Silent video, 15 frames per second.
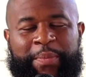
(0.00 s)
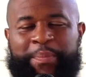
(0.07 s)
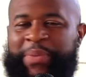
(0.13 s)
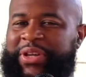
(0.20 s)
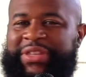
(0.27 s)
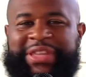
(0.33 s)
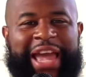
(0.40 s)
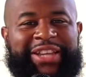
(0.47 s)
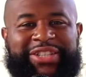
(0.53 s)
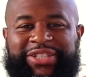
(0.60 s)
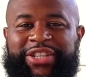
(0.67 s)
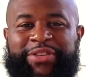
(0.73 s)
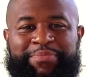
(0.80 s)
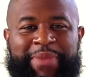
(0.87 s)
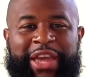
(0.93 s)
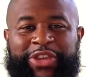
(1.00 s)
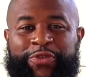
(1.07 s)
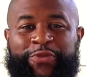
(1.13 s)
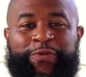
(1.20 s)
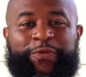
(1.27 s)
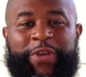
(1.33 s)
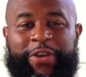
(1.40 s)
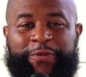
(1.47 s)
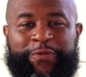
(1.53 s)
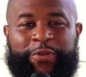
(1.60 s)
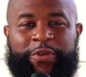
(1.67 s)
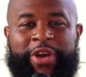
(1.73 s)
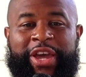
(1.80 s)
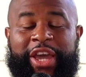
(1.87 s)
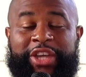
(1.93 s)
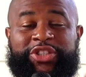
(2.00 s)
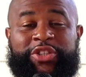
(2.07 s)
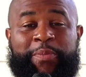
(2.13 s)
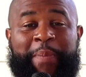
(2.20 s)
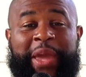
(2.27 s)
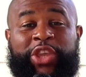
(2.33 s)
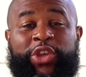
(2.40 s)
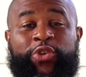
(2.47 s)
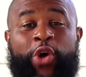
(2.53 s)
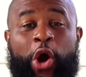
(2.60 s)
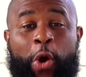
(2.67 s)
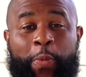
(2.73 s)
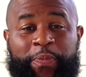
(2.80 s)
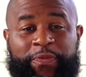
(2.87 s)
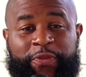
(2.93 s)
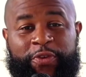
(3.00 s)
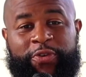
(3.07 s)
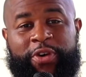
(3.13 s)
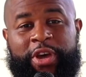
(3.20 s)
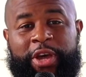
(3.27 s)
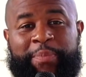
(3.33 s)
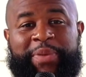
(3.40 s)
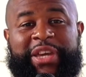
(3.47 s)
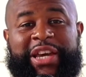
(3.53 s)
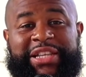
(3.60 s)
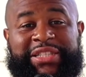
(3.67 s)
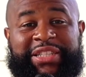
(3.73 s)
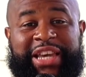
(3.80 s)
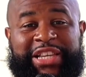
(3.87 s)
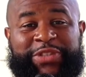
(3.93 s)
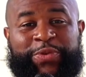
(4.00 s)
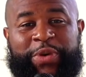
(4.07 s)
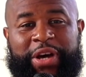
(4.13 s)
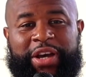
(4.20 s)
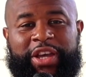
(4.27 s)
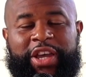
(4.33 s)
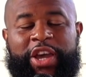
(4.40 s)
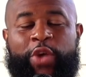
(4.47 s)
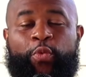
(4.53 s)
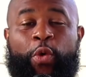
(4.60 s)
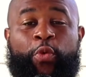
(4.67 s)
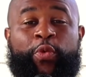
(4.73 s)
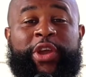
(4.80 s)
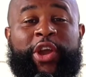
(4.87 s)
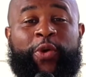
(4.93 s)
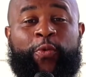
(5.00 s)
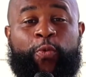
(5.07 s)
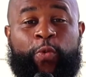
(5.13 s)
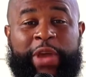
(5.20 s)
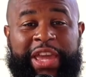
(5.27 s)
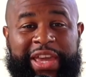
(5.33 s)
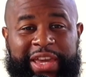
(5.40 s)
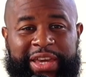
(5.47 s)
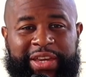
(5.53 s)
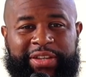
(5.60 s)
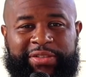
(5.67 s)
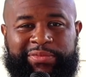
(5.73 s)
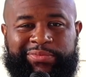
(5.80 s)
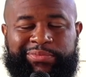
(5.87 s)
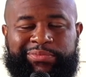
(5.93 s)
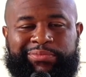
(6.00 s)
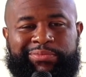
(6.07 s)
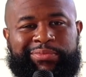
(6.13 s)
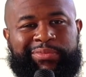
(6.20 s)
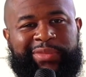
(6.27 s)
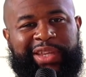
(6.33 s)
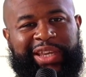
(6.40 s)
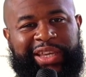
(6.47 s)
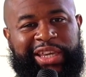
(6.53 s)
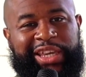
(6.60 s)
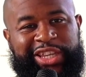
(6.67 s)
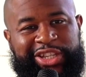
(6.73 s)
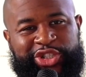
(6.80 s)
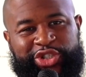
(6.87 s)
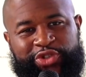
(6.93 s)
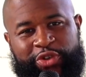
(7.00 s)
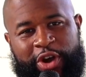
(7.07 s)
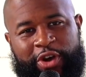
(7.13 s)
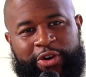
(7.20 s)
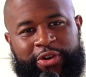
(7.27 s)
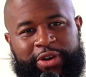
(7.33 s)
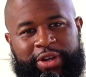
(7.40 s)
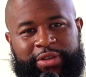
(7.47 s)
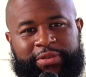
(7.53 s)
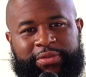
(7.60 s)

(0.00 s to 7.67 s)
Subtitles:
But that shouldn't make you fearful. It should make you hopeful. Because guess what? When we are weak, he is strong.